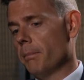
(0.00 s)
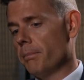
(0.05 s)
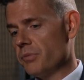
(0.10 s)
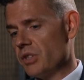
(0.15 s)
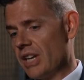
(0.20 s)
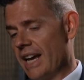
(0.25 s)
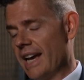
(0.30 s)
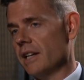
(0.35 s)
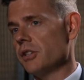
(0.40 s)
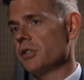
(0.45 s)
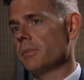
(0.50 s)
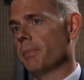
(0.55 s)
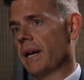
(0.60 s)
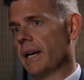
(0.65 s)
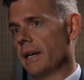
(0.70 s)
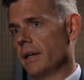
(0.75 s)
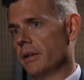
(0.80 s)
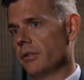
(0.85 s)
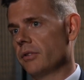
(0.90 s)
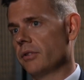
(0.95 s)

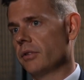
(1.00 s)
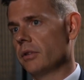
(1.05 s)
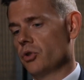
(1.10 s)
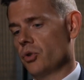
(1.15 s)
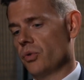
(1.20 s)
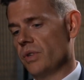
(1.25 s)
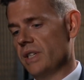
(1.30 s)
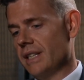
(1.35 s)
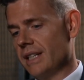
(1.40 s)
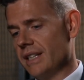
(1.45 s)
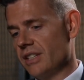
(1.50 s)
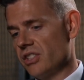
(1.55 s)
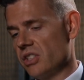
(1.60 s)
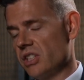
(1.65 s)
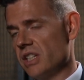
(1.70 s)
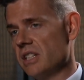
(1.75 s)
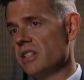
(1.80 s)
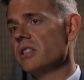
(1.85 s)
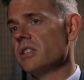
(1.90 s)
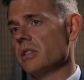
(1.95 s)
taxpayers, treating
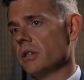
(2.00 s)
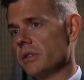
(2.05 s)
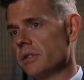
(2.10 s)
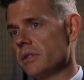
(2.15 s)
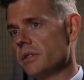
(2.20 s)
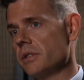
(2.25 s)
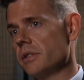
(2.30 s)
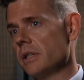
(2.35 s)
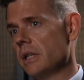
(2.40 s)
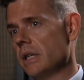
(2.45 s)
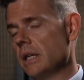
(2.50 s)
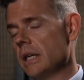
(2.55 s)
citizens